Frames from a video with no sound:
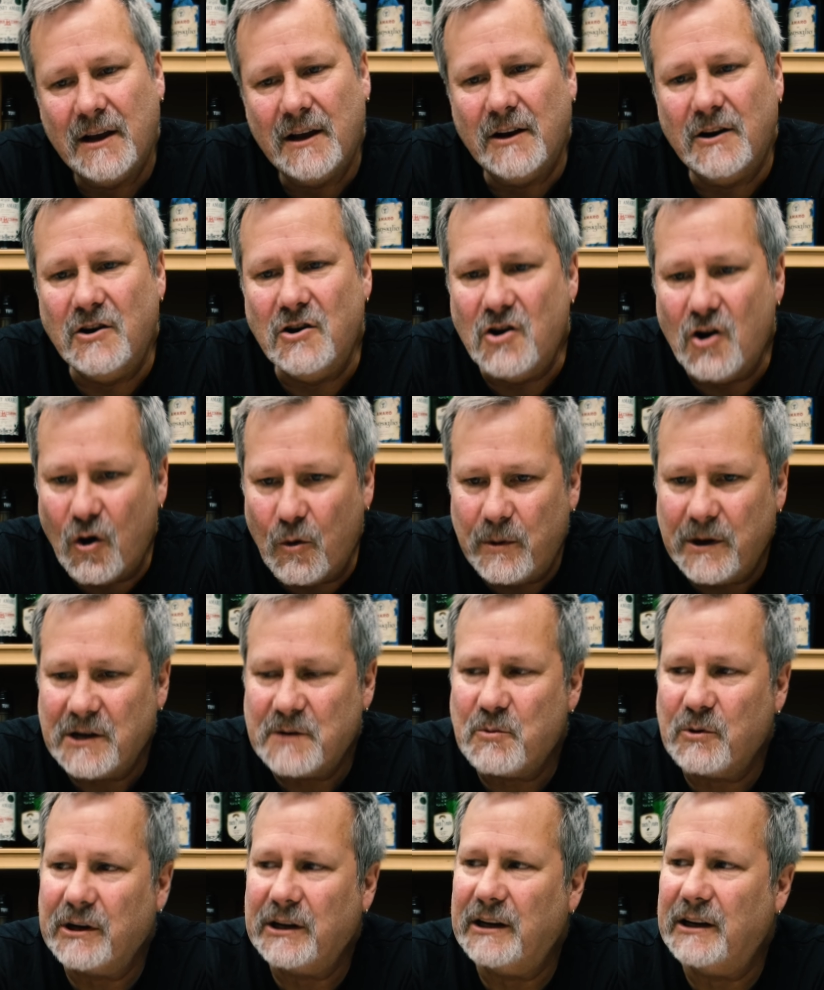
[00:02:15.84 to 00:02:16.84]
nobody's
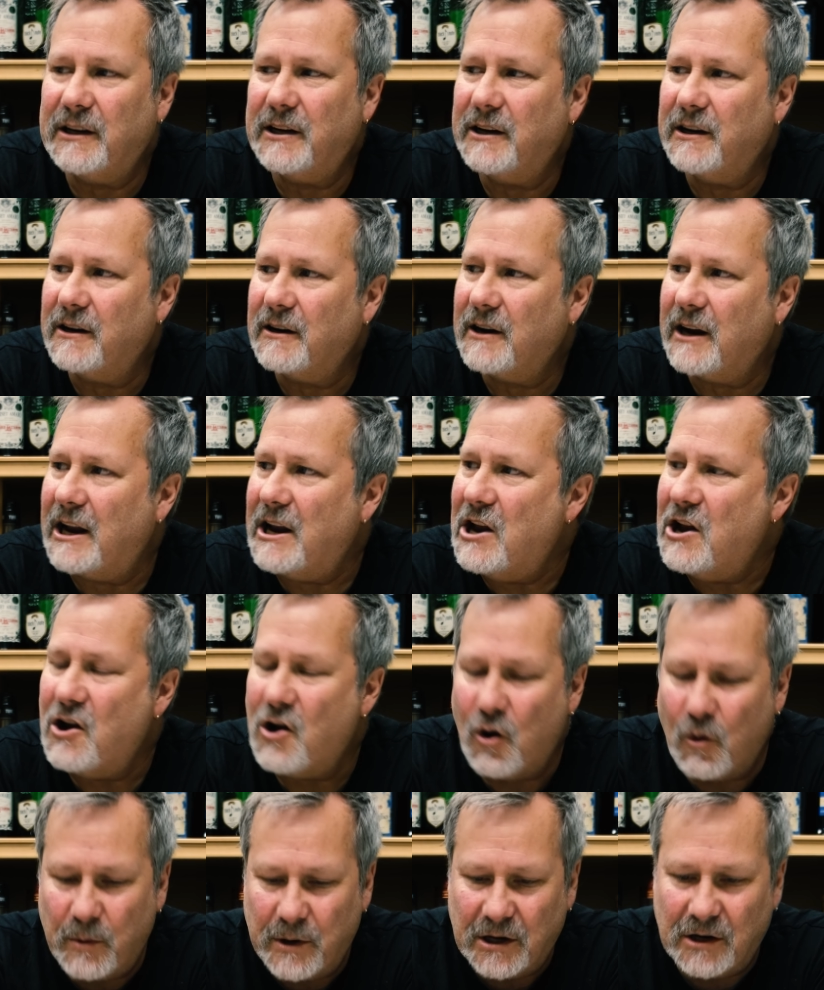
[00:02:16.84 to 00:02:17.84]
bringing it here and
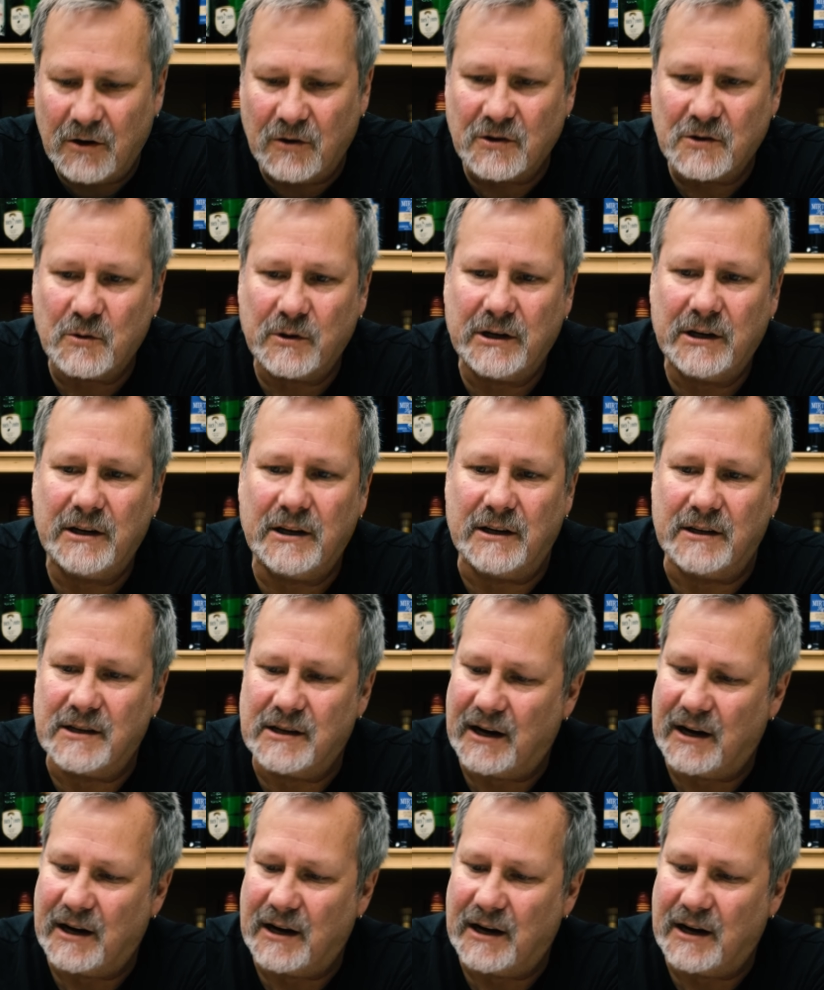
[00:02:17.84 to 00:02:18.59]
nobody knows what it is.